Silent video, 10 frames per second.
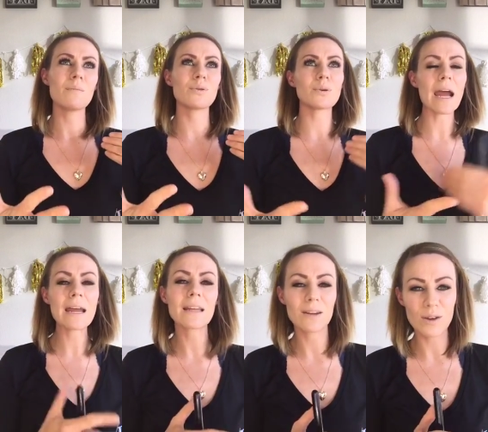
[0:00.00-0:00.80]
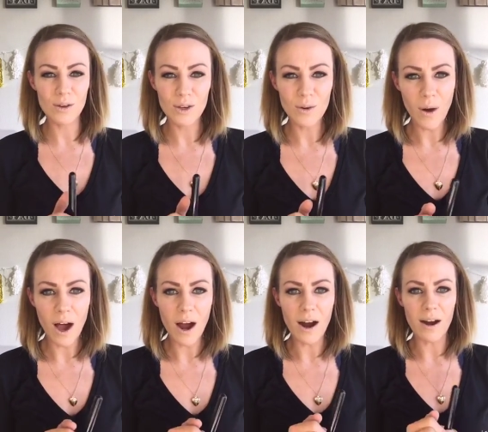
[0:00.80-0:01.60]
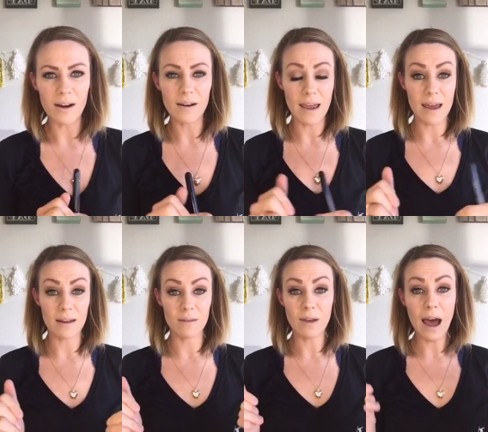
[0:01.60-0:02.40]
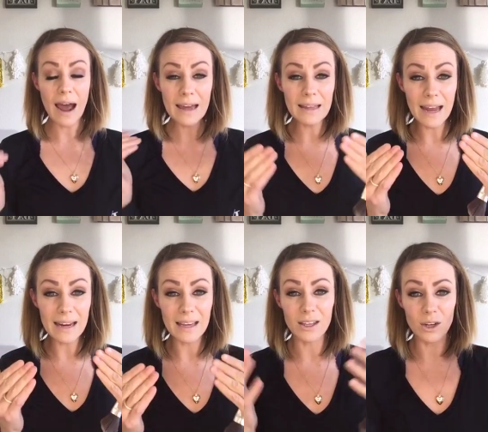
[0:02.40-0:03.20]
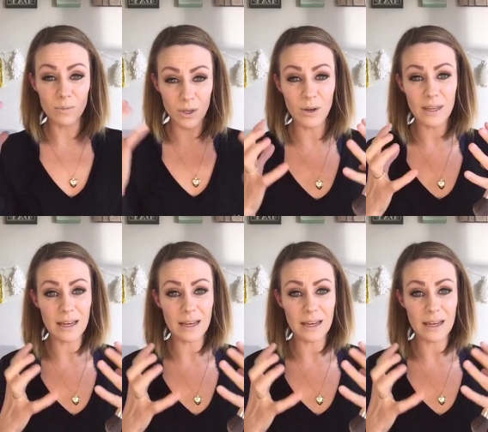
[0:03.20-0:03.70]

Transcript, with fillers: pride in who you are and highlighting your beauty.